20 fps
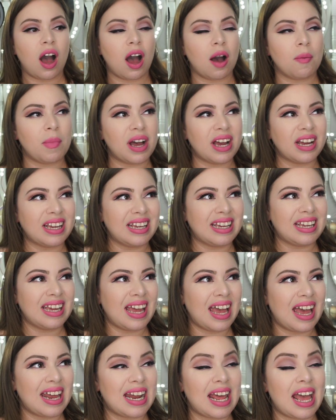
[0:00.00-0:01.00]

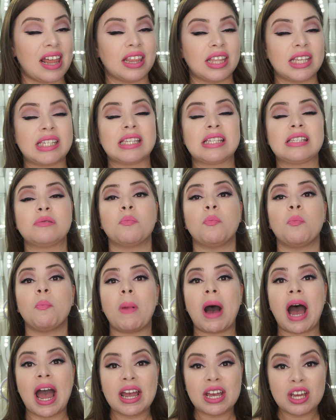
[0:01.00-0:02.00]
Again, and this is
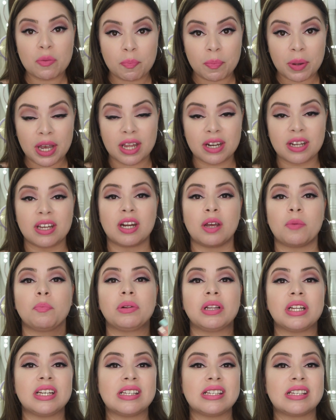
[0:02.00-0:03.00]
my opinion,
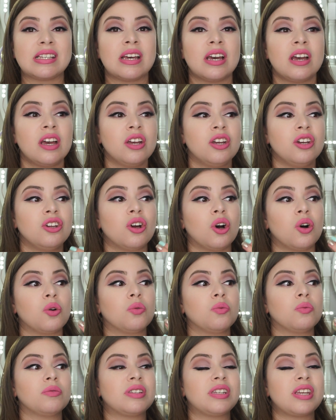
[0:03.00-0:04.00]
and please, you
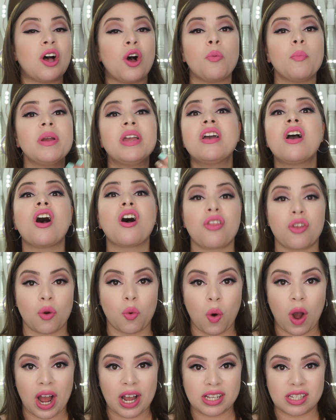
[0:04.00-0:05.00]
know, tell me
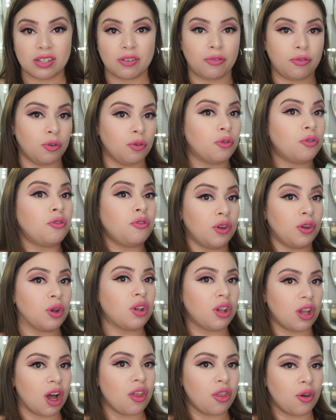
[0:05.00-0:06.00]
otherwise if you
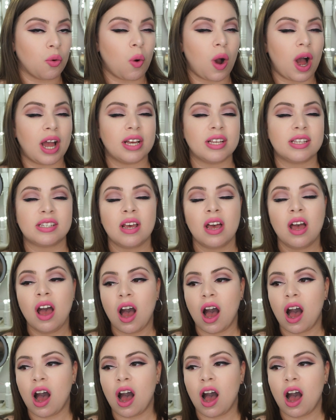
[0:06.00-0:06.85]
feel otherwise.